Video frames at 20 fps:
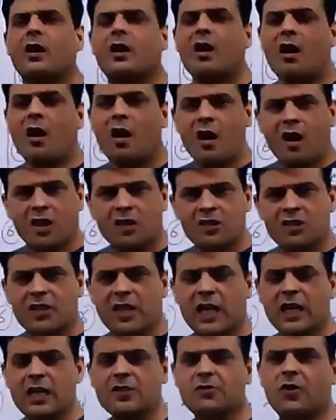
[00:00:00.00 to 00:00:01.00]
R
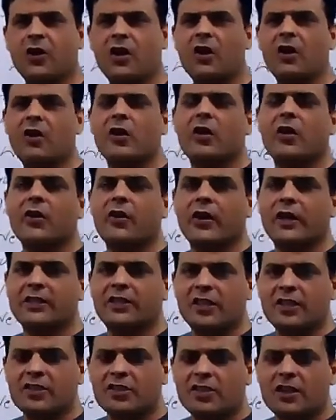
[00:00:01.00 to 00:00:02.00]
stands for
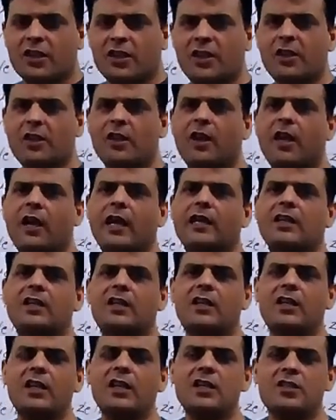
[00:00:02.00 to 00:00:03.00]
register, and
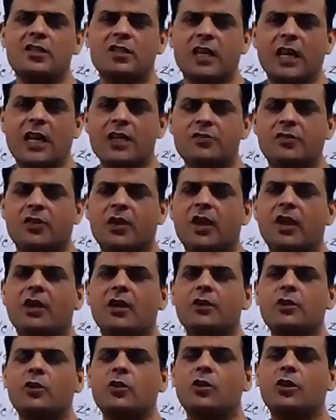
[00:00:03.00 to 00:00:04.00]
T stands for
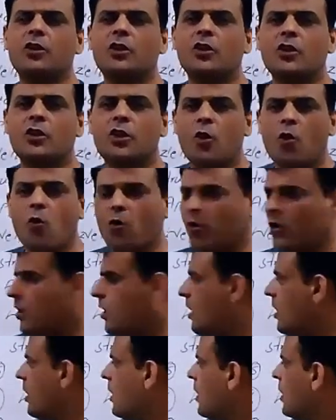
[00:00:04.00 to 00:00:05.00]
your tone.
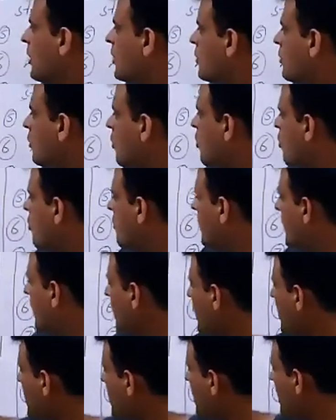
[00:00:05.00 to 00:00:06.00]
So over
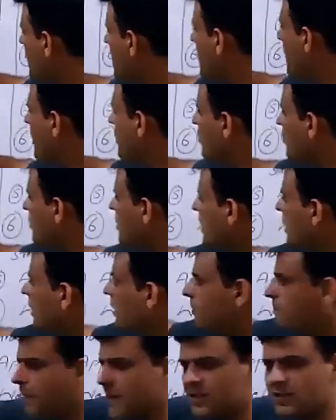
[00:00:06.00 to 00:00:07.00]
here, you
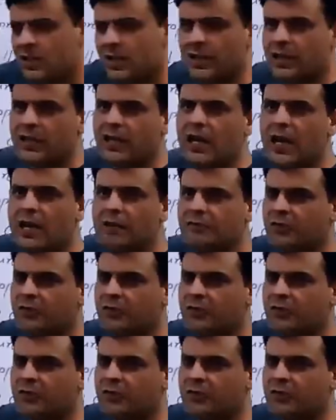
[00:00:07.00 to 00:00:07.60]
see, basically I have